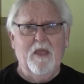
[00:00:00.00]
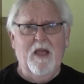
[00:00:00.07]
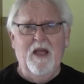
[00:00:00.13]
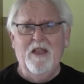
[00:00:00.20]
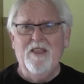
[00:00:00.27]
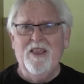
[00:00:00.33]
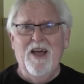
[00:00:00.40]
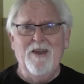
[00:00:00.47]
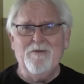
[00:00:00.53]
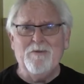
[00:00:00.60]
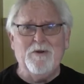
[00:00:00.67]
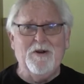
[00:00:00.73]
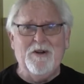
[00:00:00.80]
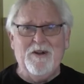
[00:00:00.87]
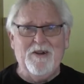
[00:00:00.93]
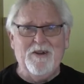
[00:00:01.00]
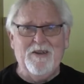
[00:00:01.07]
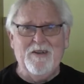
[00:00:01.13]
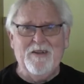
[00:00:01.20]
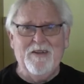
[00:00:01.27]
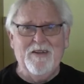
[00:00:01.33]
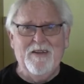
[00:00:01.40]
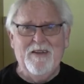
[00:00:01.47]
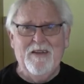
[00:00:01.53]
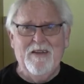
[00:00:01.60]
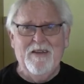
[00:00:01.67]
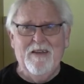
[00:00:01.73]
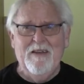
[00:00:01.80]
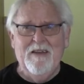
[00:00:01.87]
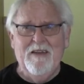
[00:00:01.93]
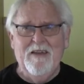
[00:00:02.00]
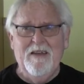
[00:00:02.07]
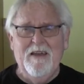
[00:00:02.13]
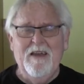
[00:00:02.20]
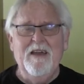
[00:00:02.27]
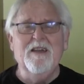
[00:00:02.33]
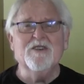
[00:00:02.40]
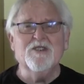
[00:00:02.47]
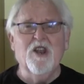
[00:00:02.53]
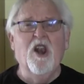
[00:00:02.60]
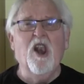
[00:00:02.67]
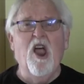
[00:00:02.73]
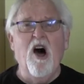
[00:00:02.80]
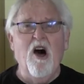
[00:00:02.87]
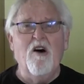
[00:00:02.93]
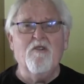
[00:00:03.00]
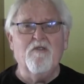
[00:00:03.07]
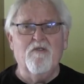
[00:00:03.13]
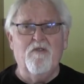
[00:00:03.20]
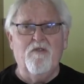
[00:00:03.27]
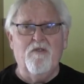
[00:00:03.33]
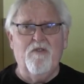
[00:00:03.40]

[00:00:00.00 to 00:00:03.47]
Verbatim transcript: And that word is love.